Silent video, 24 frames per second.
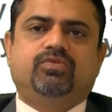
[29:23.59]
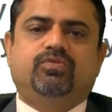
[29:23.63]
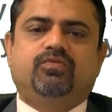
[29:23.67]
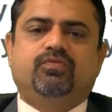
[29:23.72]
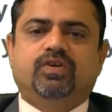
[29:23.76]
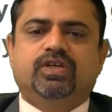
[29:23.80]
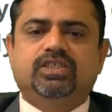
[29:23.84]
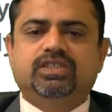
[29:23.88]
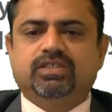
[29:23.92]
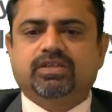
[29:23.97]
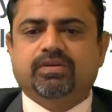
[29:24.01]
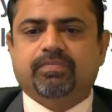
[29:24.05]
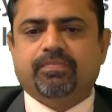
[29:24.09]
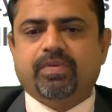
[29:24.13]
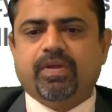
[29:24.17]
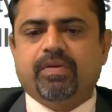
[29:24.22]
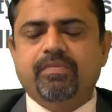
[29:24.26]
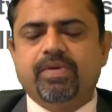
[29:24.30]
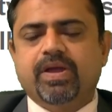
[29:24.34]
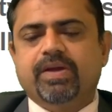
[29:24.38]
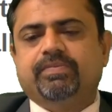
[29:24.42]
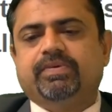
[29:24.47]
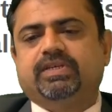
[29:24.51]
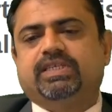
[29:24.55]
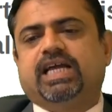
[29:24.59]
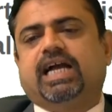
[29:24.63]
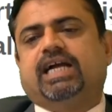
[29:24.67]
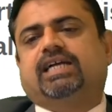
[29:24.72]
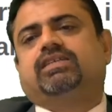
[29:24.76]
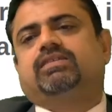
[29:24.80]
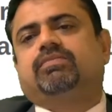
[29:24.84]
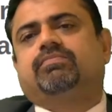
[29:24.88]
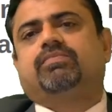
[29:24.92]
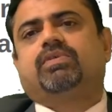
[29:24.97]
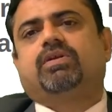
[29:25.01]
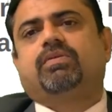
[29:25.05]
Once the premium is
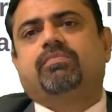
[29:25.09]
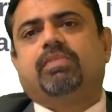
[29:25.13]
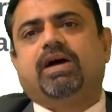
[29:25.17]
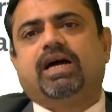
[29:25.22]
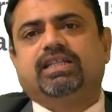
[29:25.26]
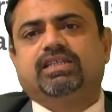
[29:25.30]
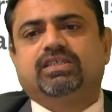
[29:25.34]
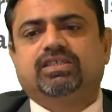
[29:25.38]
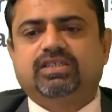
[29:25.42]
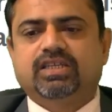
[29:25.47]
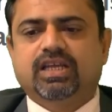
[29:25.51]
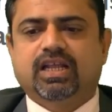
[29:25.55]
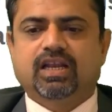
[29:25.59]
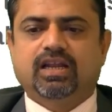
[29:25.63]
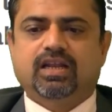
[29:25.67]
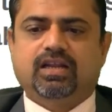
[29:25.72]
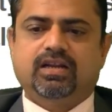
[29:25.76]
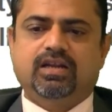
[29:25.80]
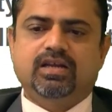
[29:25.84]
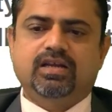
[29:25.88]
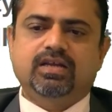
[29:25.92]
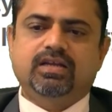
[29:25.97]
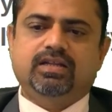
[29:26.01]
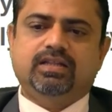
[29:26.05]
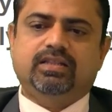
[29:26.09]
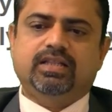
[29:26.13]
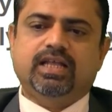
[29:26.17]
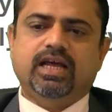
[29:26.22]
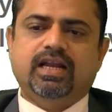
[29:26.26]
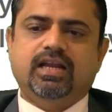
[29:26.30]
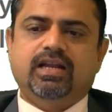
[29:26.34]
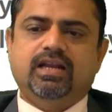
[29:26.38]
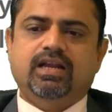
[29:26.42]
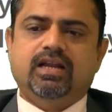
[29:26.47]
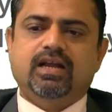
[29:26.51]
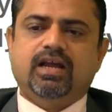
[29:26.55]
accepted by the seller,
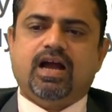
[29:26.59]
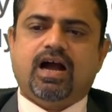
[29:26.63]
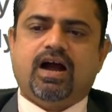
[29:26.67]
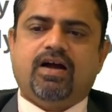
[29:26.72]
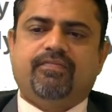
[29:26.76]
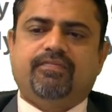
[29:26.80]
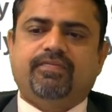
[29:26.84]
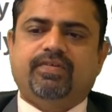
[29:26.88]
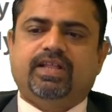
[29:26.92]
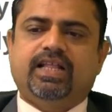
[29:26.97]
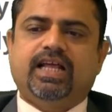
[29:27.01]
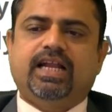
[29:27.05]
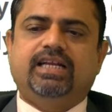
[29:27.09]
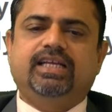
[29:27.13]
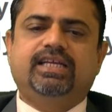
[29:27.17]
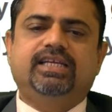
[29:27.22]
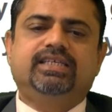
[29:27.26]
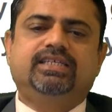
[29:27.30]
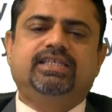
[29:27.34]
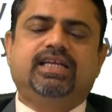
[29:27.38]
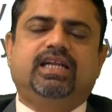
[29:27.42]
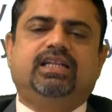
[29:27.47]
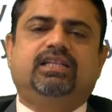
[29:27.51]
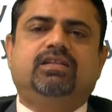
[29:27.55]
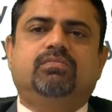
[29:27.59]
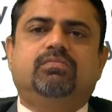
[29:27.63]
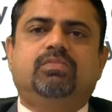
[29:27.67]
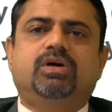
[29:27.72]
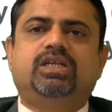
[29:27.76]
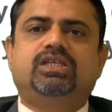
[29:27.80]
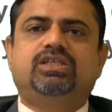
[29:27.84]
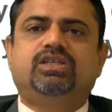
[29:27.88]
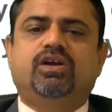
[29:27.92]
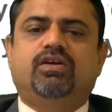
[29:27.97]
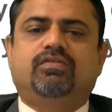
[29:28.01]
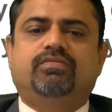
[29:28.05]
then after that he is at the
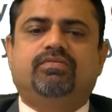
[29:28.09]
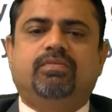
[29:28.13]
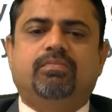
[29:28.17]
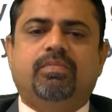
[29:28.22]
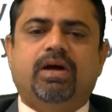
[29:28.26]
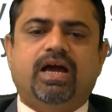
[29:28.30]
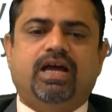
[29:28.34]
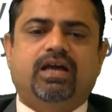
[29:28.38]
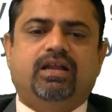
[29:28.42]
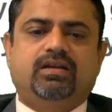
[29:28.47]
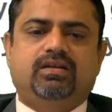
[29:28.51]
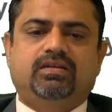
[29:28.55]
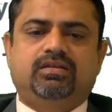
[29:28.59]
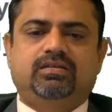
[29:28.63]
mercy of the buyer.